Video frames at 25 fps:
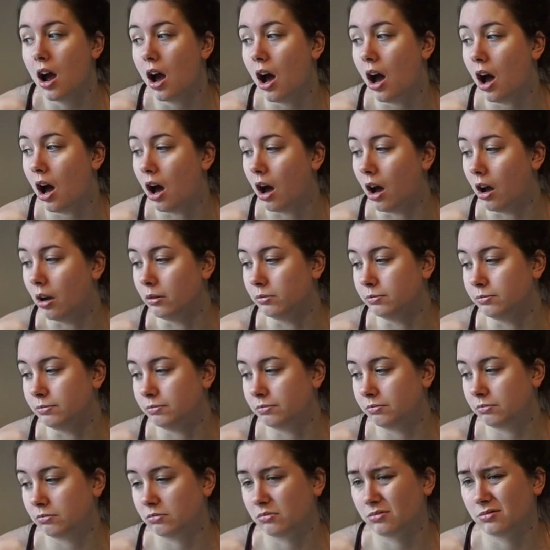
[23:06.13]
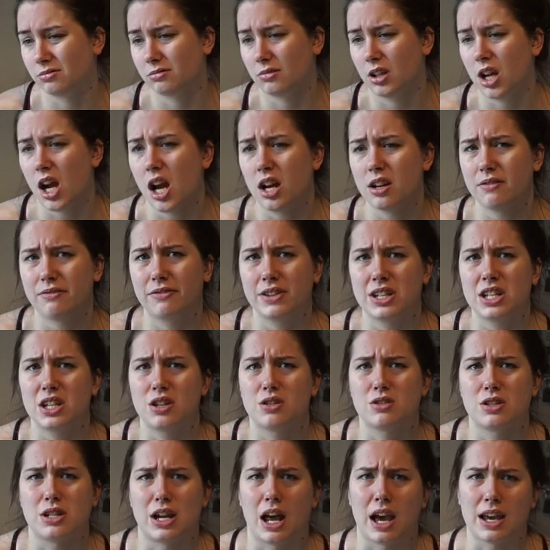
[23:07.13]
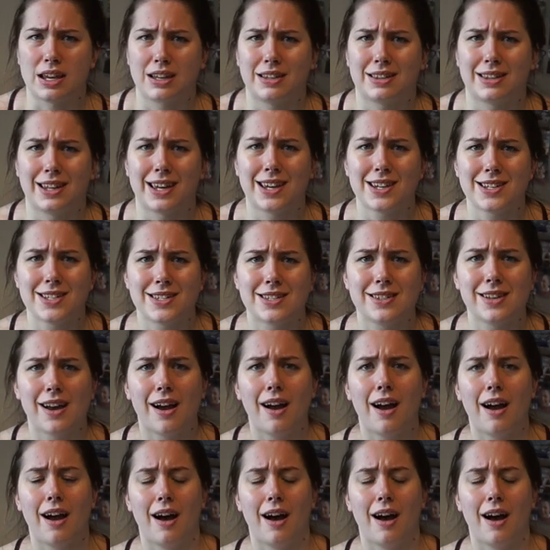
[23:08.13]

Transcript: kind of videos like this,